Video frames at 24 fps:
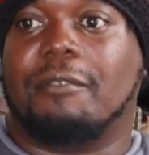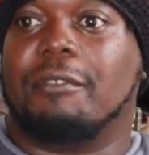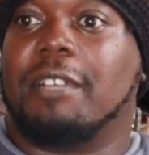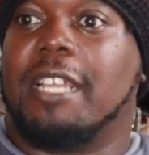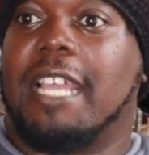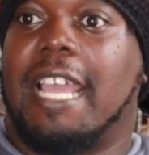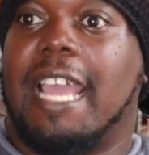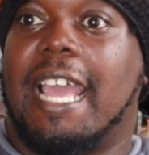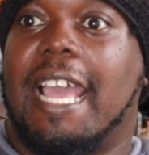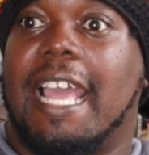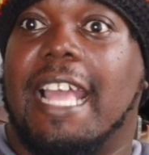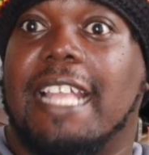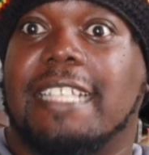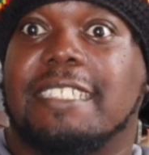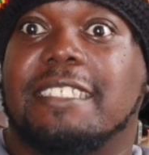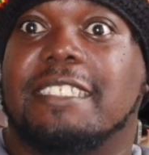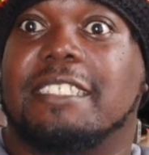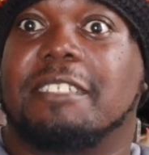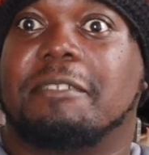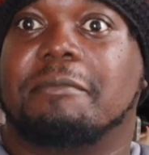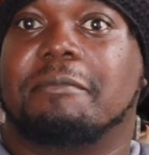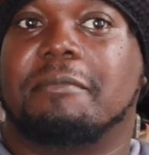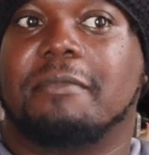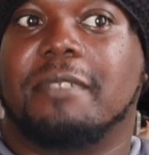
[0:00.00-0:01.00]
We had
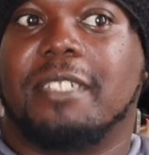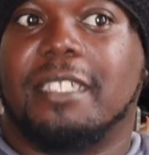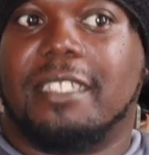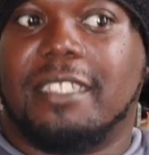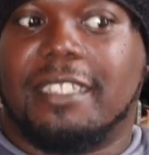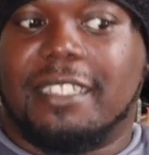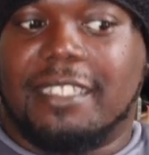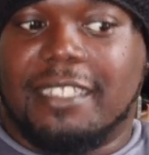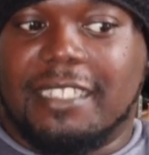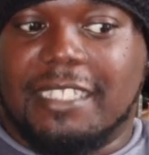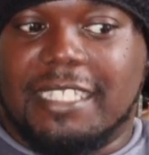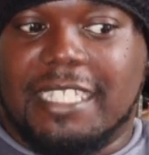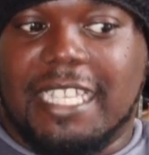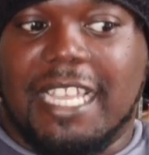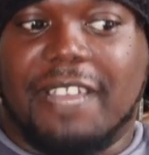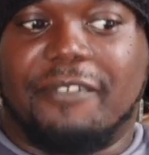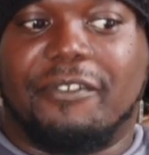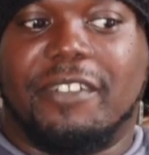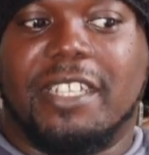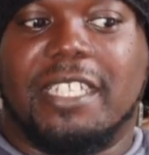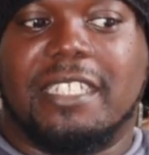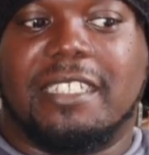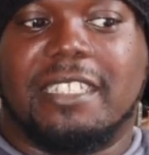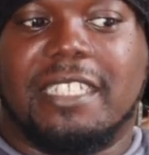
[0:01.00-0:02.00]
some
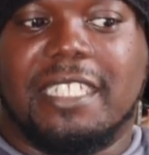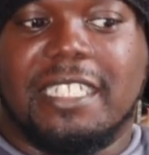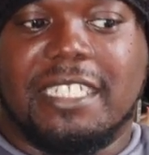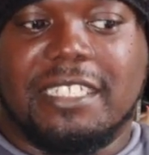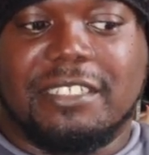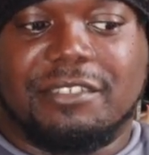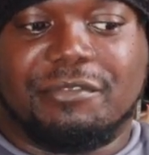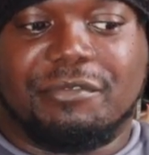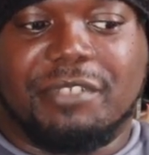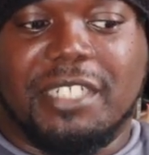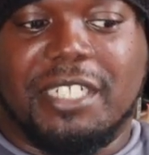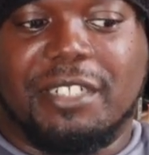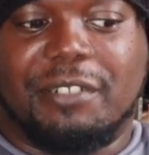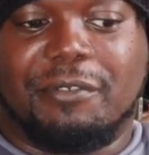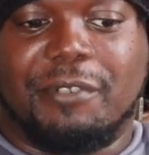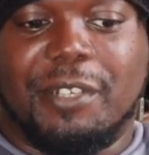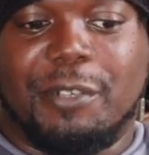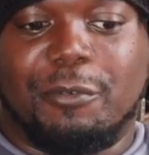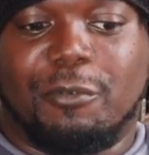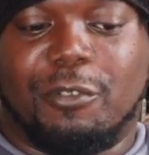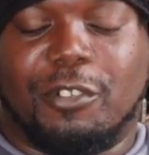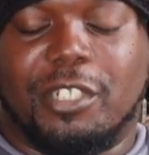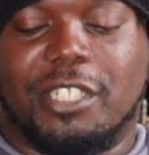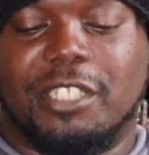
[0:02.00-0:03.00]
definite things
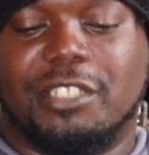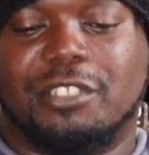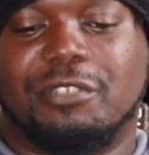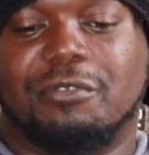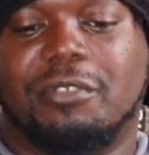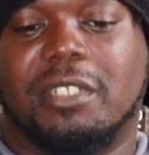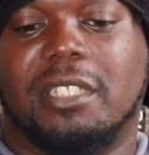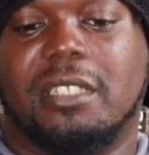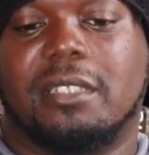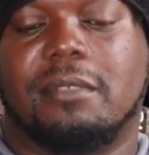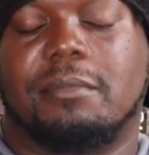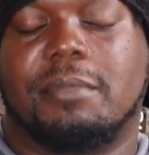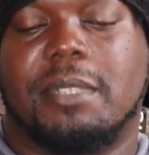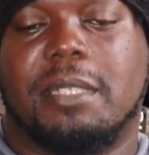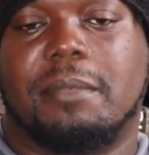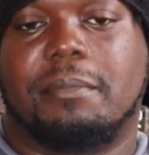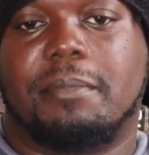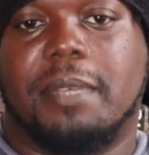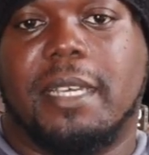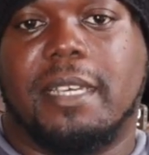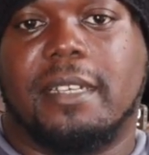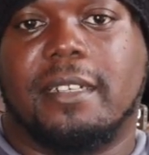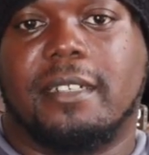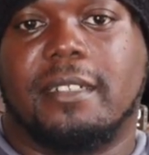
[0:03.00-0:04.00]
we want to do a little
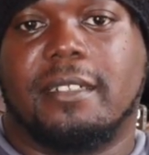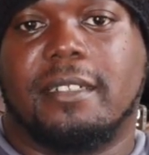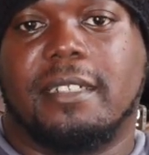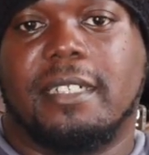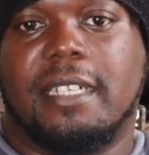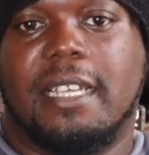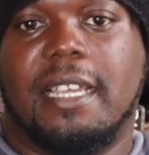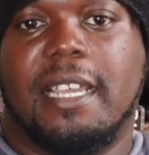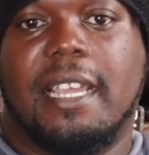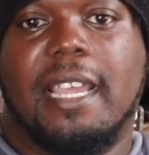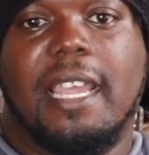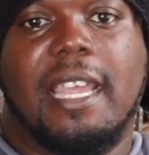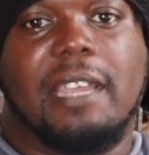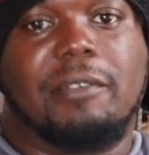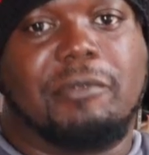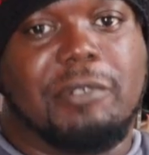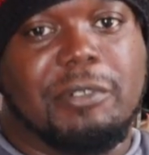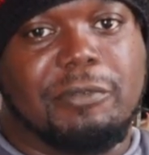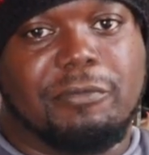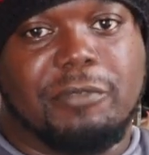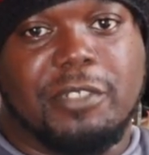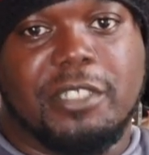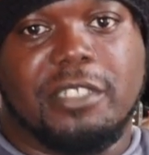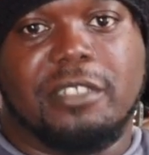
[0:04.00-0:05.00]
bit better, and
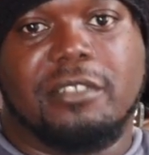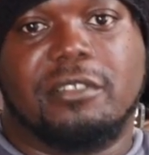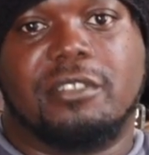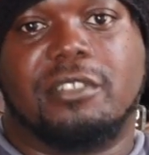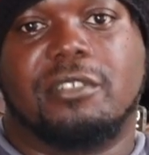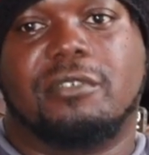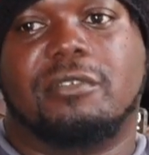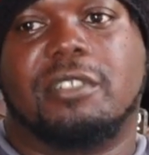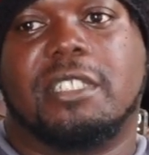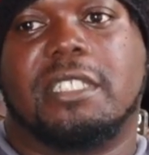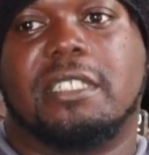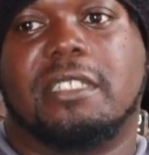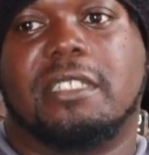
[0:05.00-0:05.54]
we will do